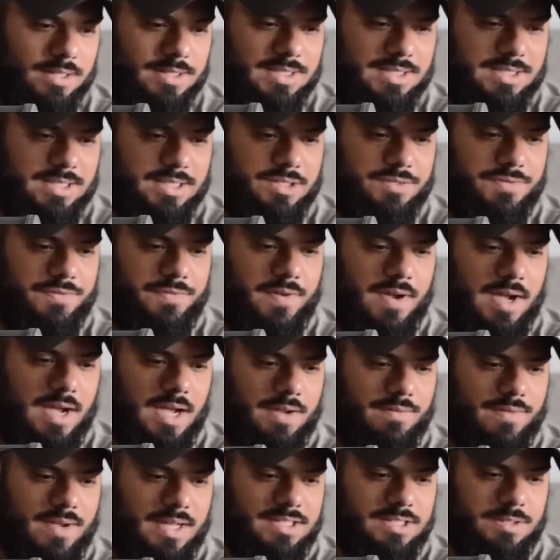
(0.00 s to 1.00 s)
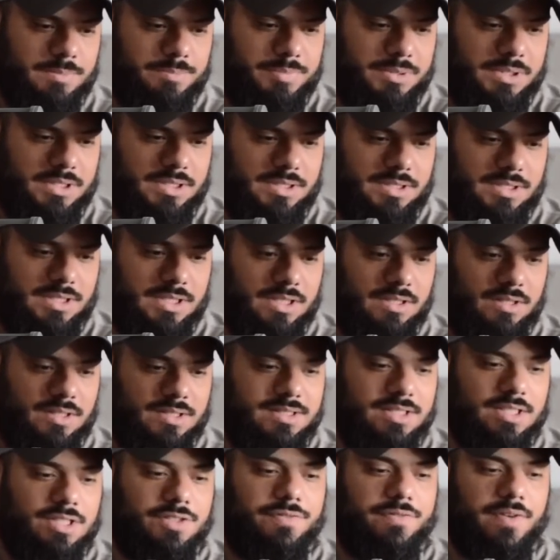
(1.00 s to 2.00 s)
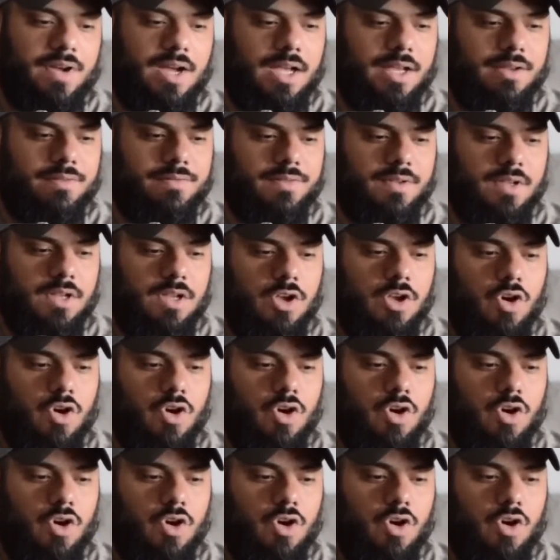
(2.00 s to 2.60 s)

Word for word: the six point five has a B C, the six point five